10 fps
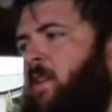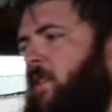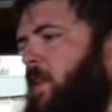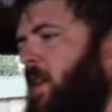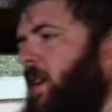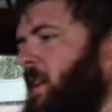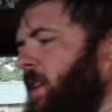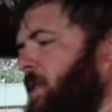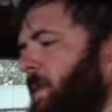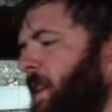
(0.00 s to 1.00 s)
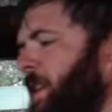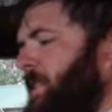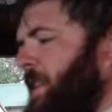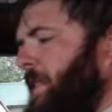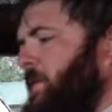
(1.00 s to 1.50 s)
Thought I'd have learned my
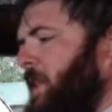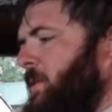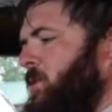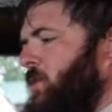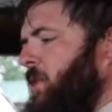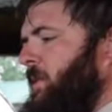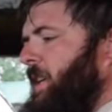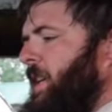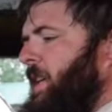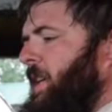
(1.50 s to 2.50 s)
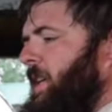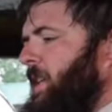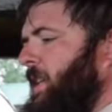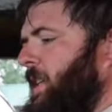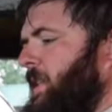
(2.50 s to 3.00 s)
lesson after I was showing a